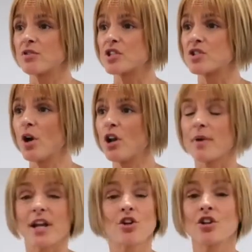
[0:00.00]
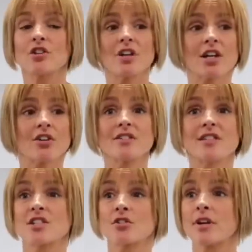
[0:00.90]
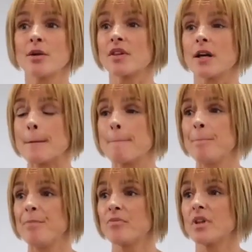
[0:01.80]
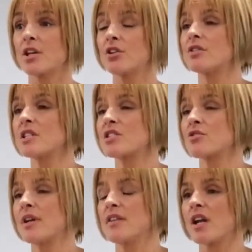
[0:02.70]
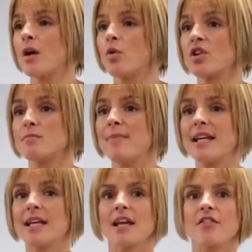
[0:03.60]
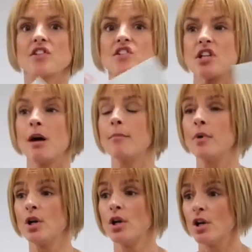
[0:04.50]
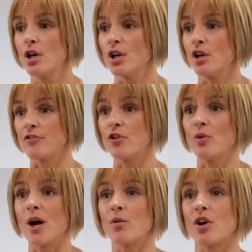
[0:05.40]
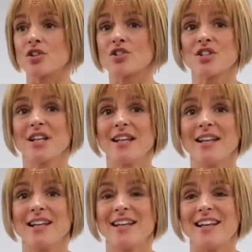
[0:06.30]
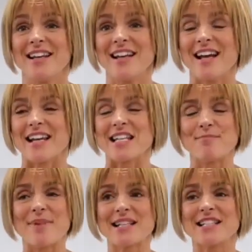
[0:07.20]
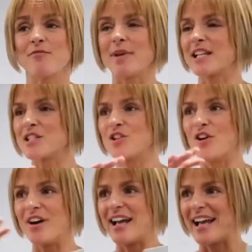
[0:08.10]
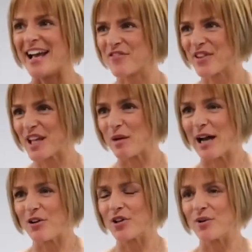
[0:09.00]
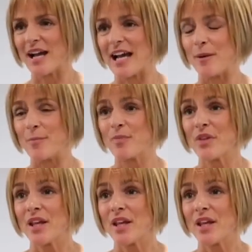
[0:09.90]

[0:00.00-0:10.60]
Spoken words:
pill to swallow, but I couldn't disagree with her. I couldn't disagree that I was making it the sum of who I was. And it's massive, but it's not everything about who I am.